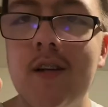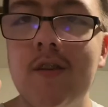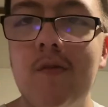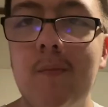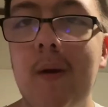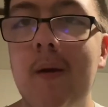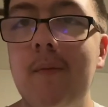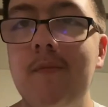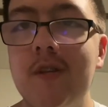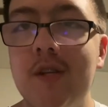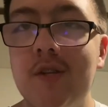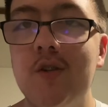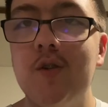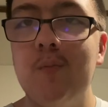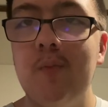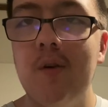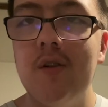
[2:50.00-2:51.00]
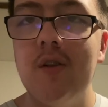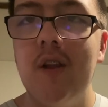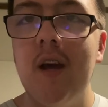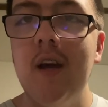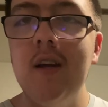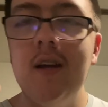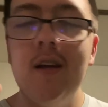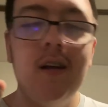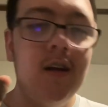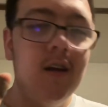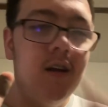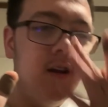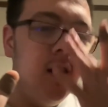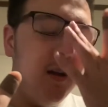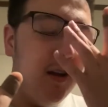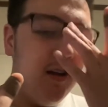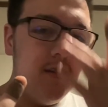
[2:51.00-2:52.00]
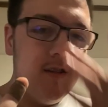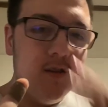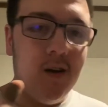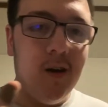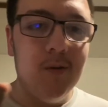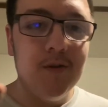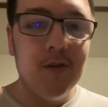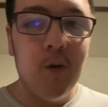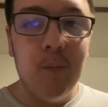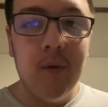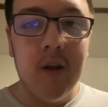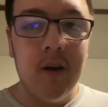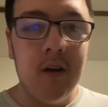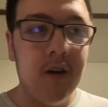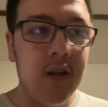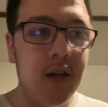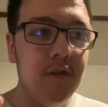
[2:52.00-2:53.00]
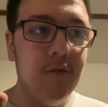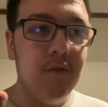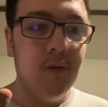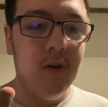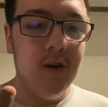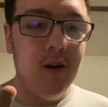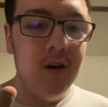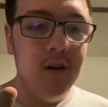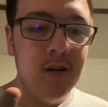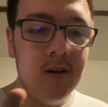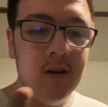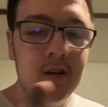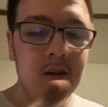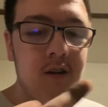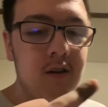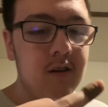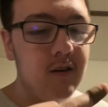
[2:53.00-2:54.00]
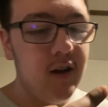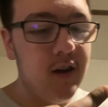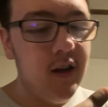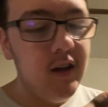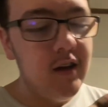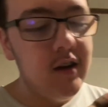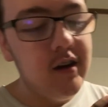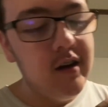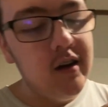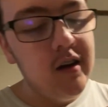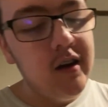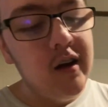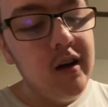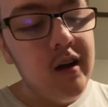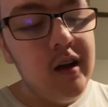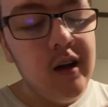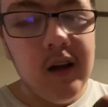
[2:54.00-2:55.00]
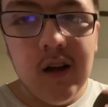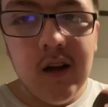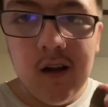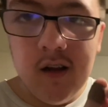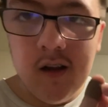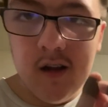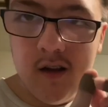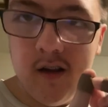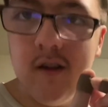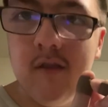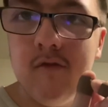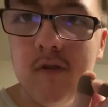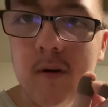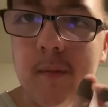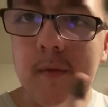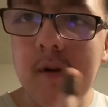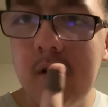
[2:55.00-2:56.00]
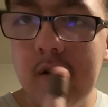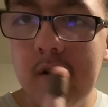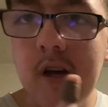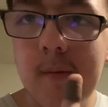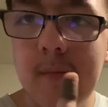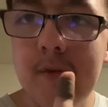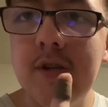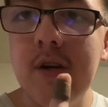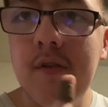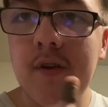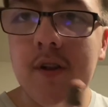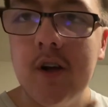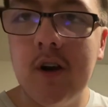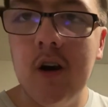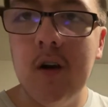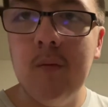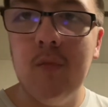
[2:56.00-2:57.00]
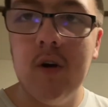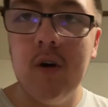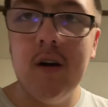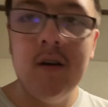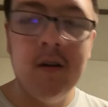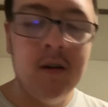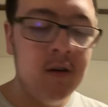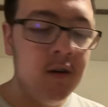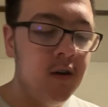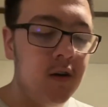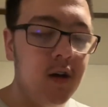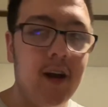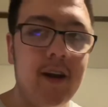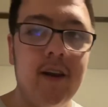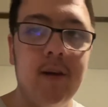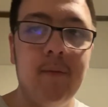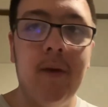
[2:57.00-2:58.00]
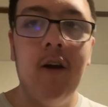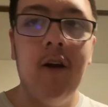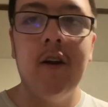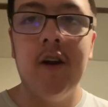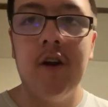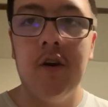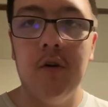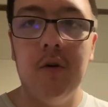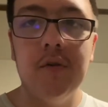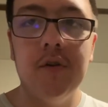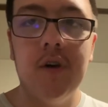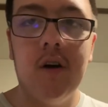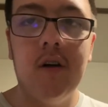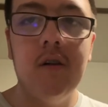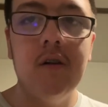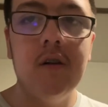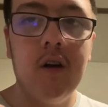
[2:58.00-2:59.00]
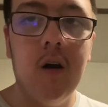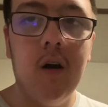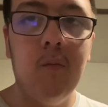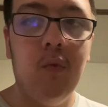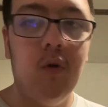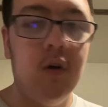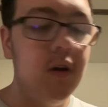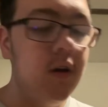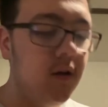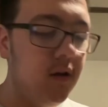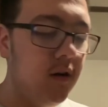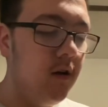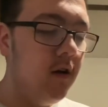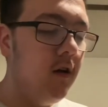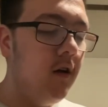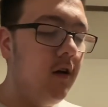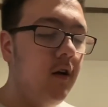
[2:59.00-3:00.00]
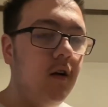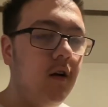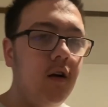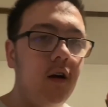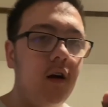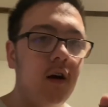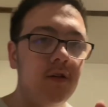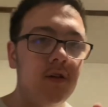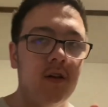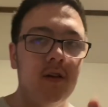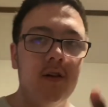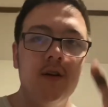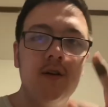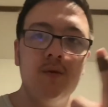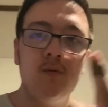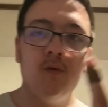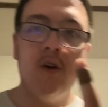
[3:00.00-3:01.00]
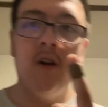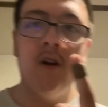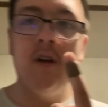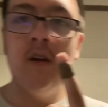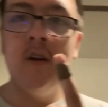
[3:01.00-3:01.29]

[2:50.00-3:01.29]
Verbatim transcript: for my sister's birthday, and so I was opening her gift for her, right? Ripped, uh, cut myself on the cardboard, on an American Girl doll, cardboard, and then this one